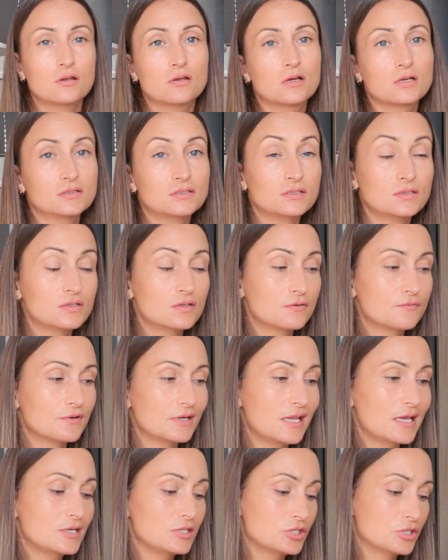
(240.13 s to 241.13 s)
a lot into the
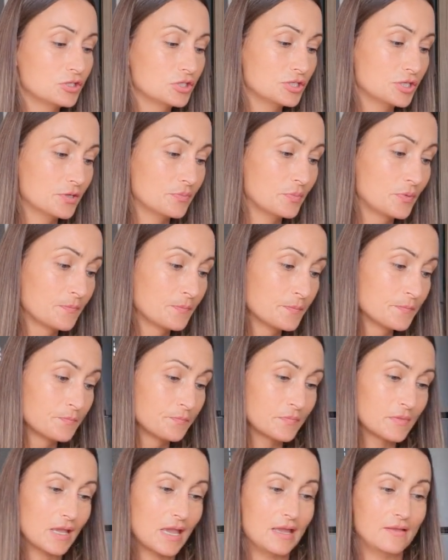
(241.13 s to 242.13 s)
relationship
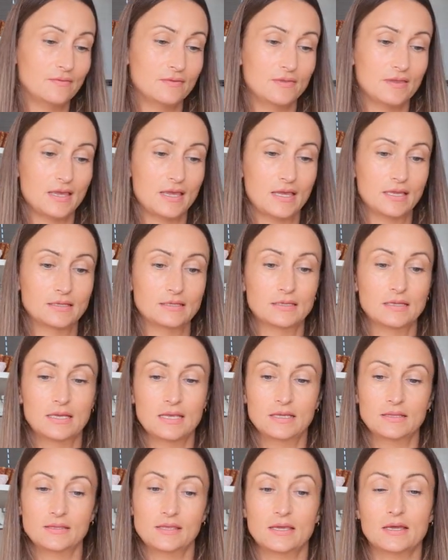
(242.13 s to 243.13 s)
and then
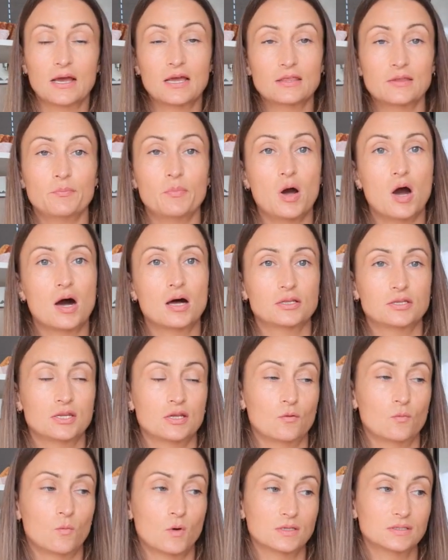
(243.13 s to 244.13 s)
the other
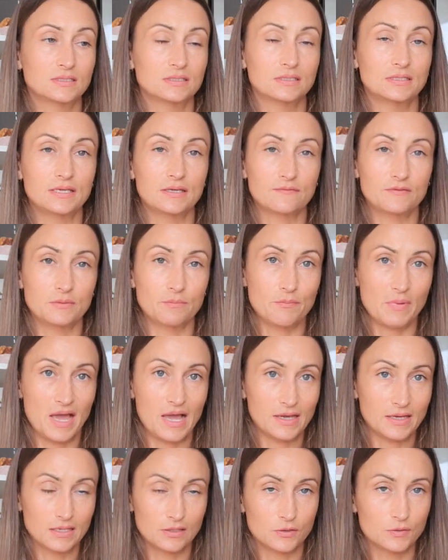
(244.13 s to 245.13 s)
partner wasn't giving
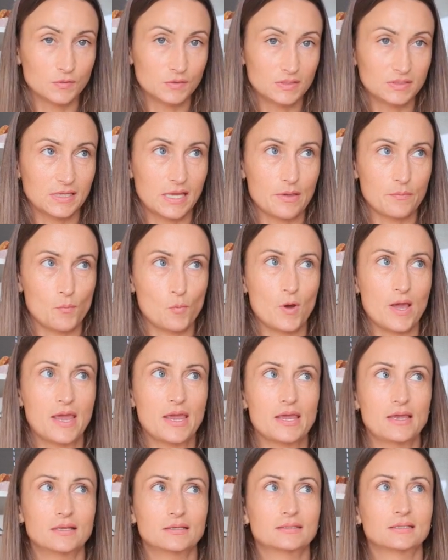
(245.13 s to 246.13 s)
back in those same
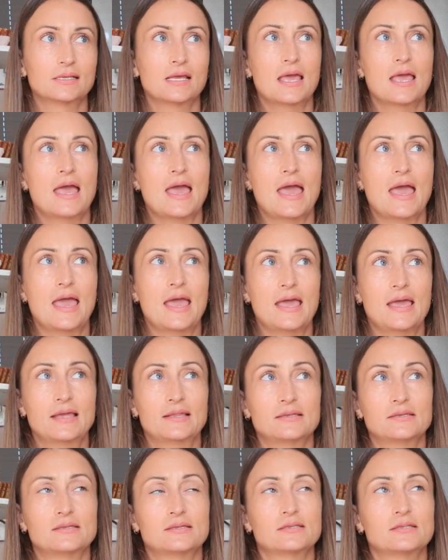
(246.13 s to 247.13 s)
ways,
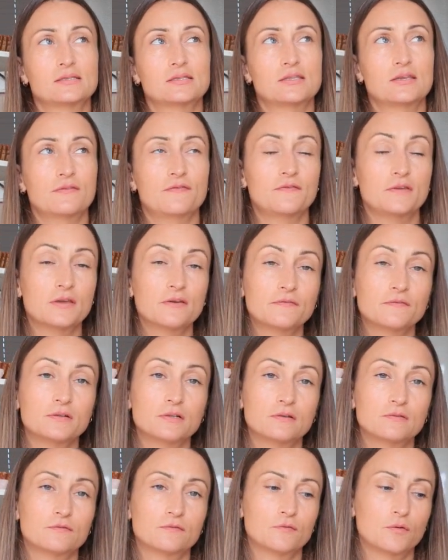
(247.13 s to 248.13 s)
and the
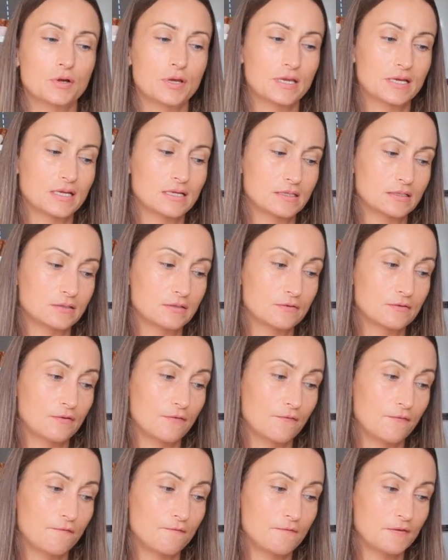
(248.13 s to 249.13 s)
fearful avoidant
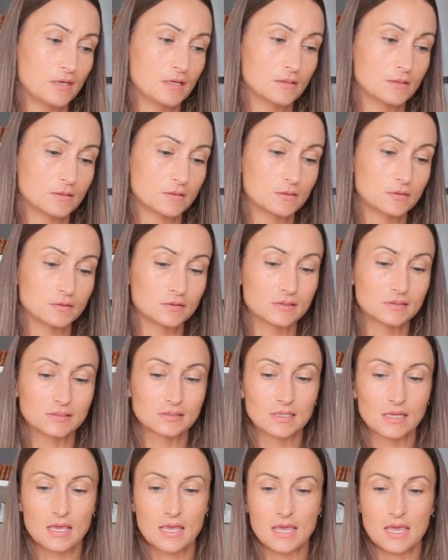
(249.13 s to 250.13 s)
feels